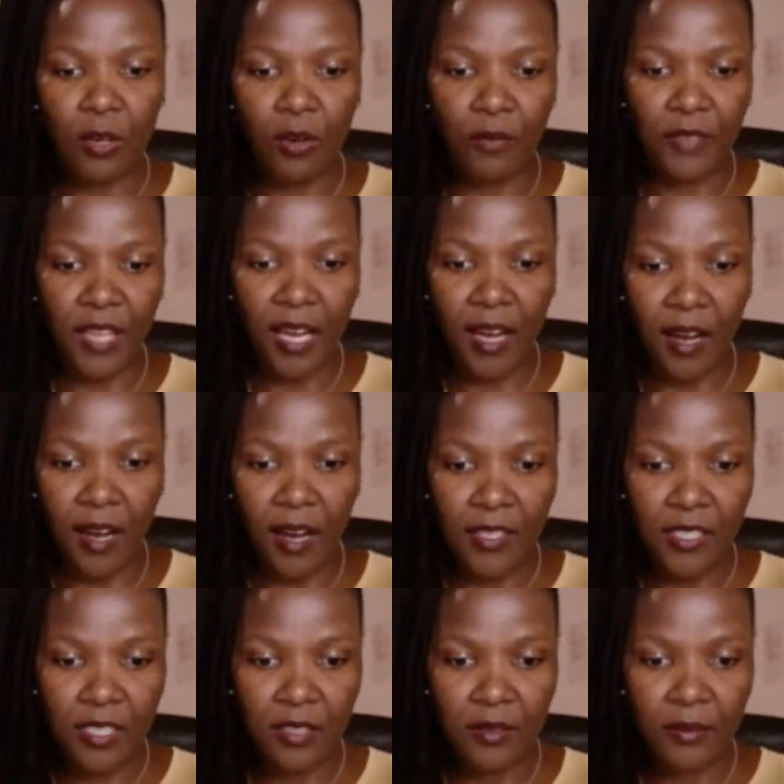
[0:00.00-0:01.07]
off their
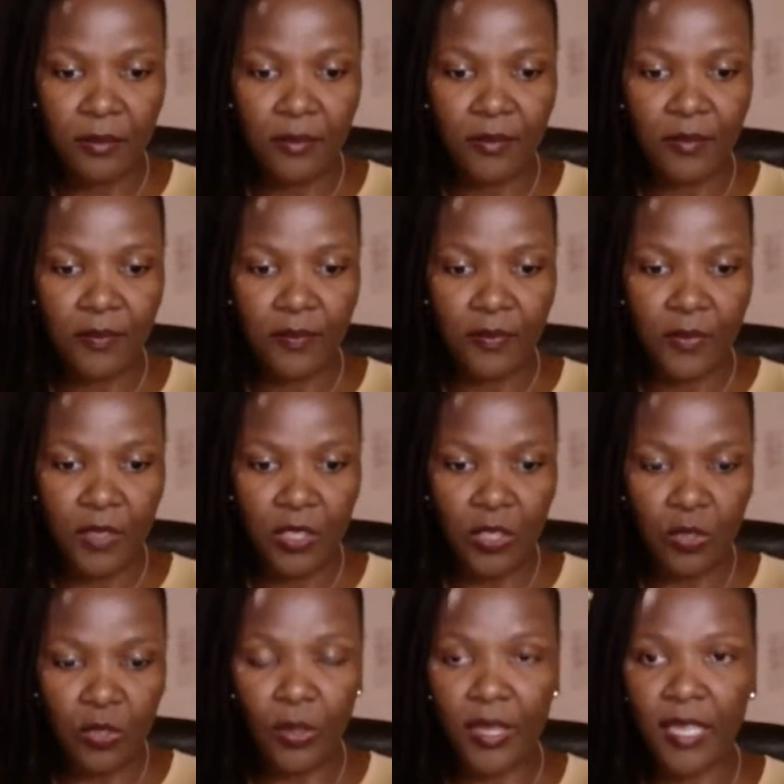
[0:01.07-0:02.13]
heart
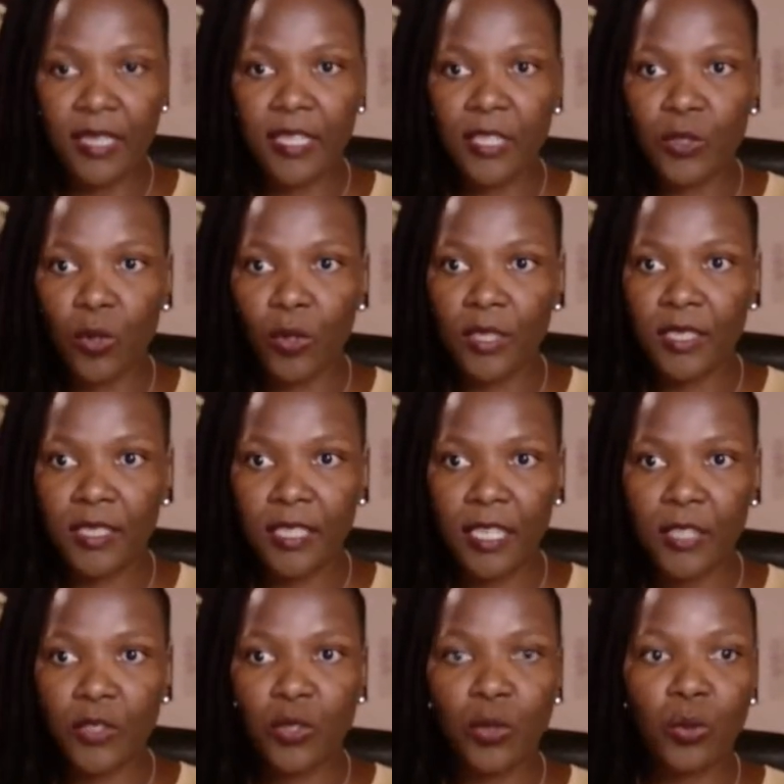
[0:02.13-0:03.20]
so that they don't
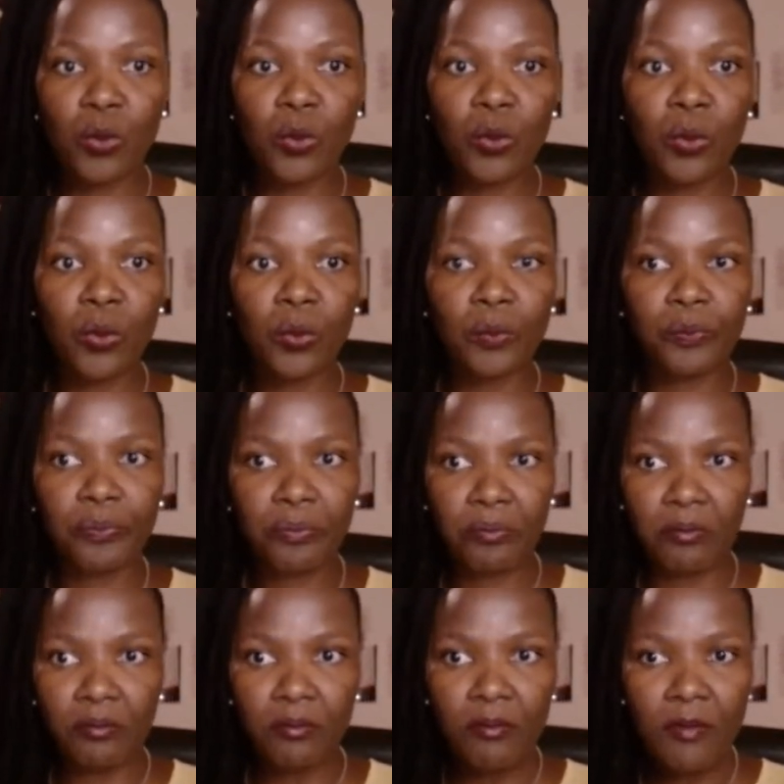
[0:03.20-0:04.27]
get to
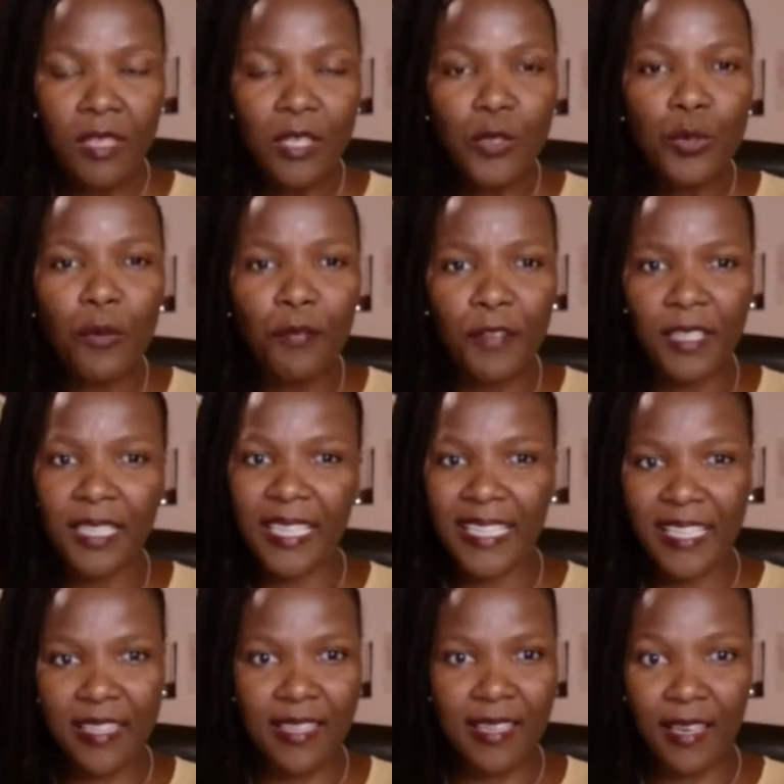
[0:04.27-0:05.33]
feel
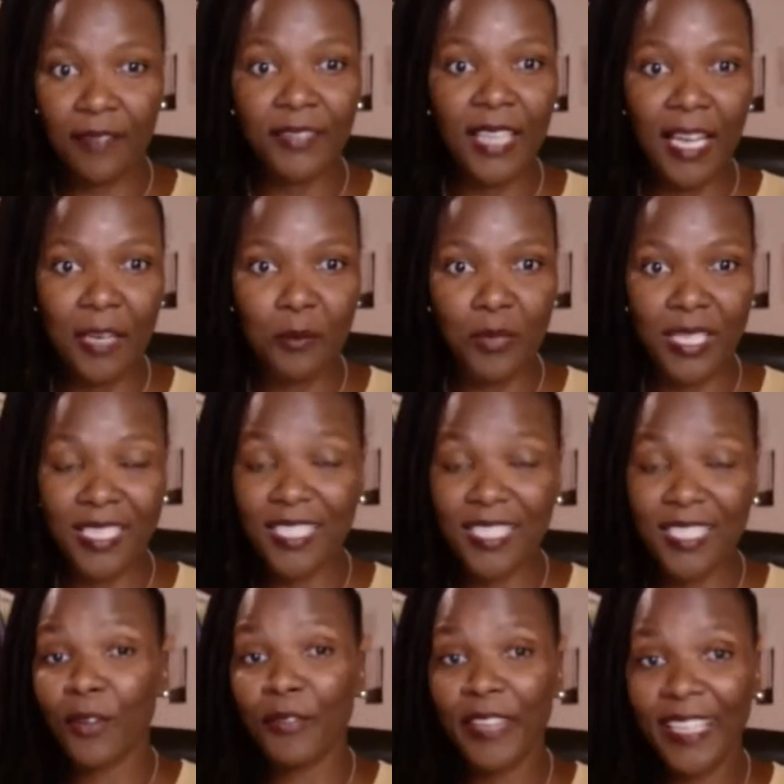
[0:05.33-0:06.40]
anything after heartbreak.
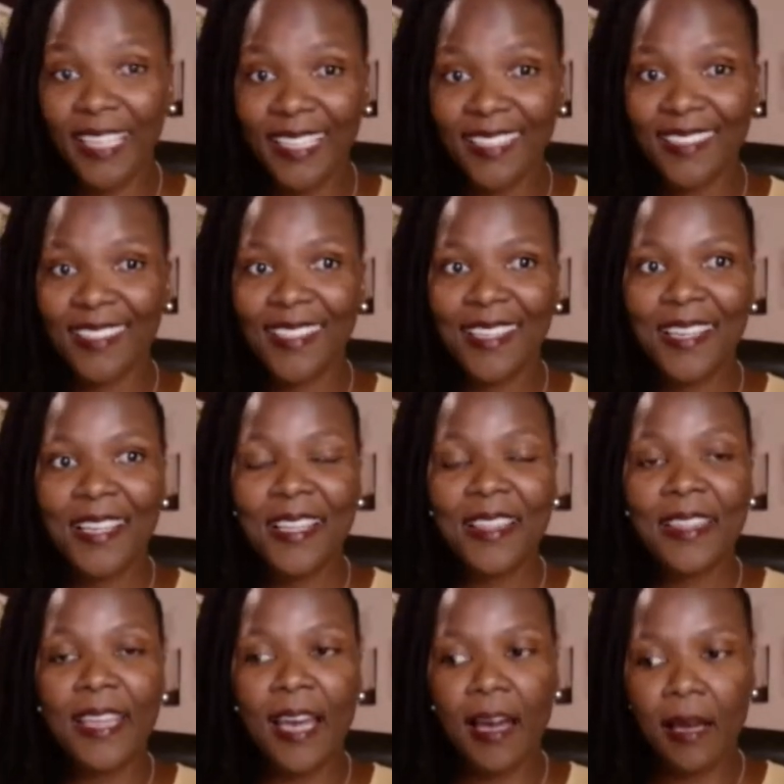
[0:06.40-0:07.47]
Instead of healing,
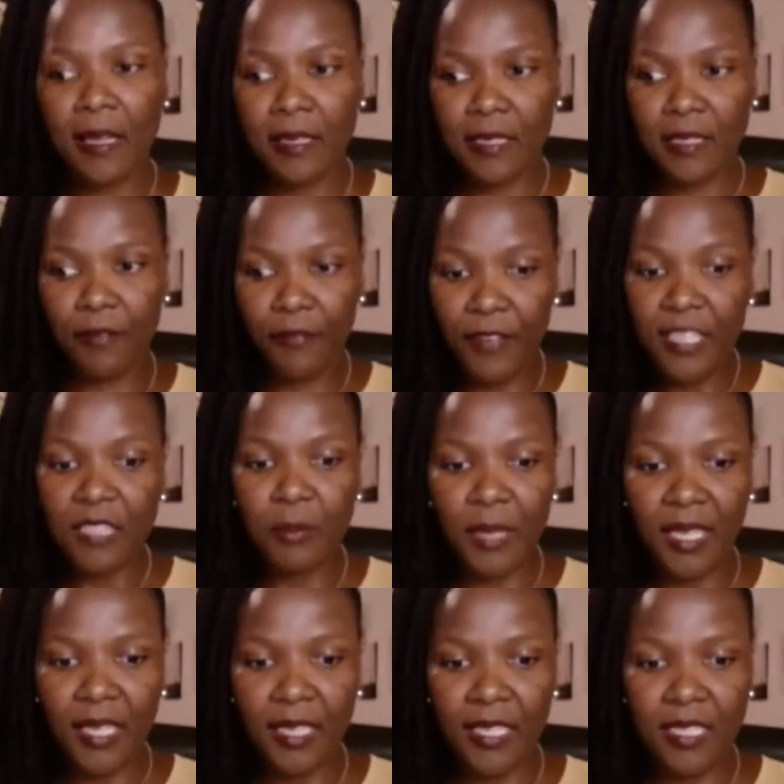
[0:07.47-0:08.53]
their defense
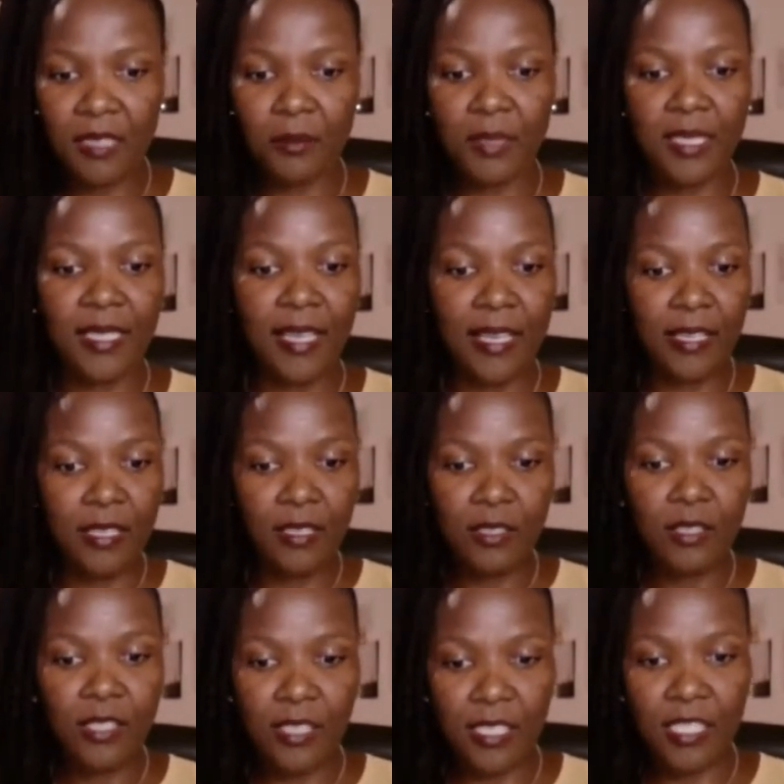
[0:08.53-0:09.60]
mechanism is like,
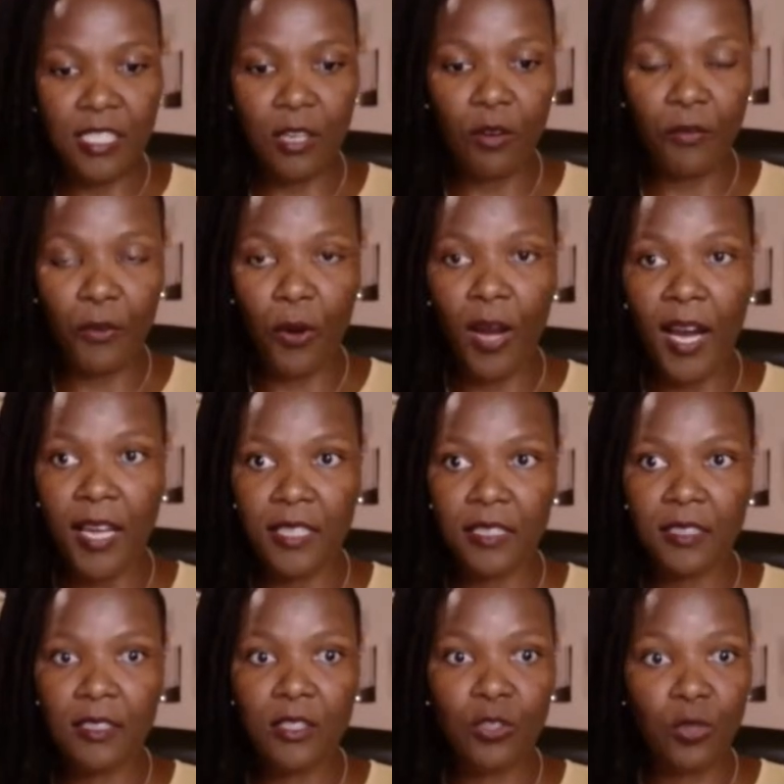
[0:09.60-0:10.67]
just shut off your heart
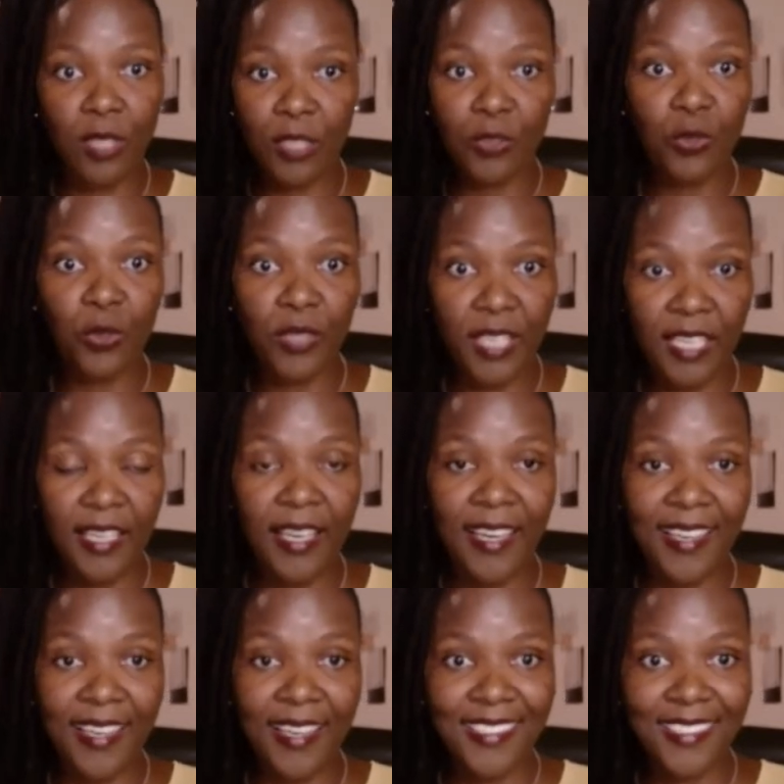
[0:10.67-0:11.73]
so that you don't get
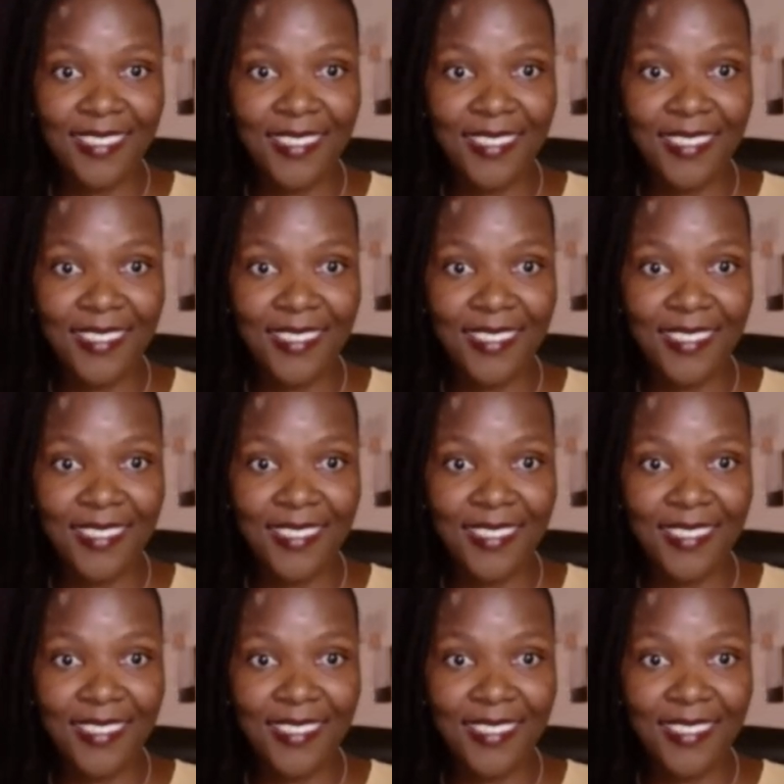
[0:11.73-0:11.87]
hurt,